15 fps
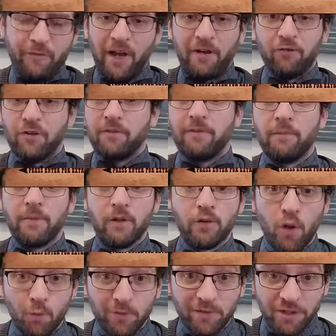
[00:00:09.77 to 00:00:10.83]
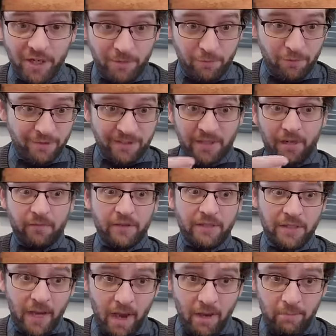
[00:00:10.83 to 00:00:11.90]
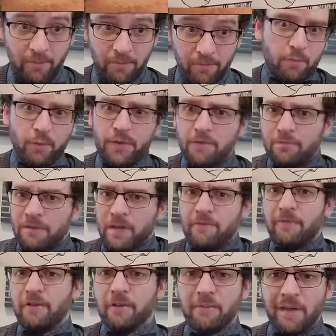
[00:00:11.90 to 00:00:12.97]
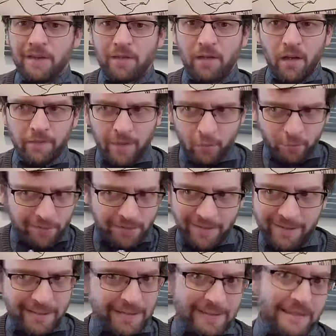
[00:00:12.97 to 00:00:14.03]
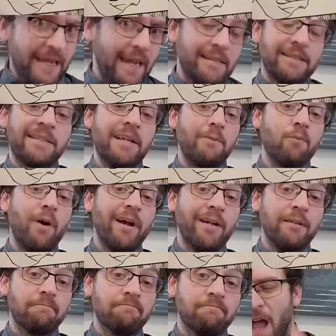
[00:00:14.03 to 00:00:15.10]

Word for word: firing from the lower chamber instead of the top. We could definitely make a gun that works in the exact same way.